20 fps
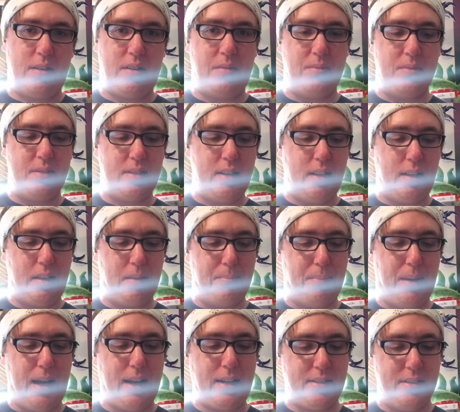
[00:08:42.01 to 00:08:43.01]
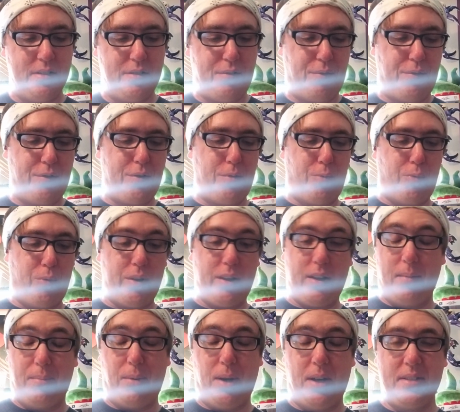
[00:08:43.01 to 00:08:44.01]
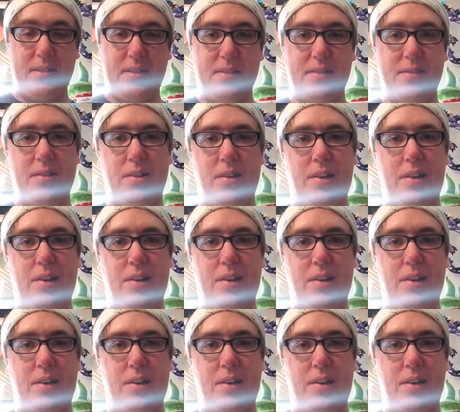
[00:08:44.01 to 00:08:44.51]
and he was selling the boxes for really good prices.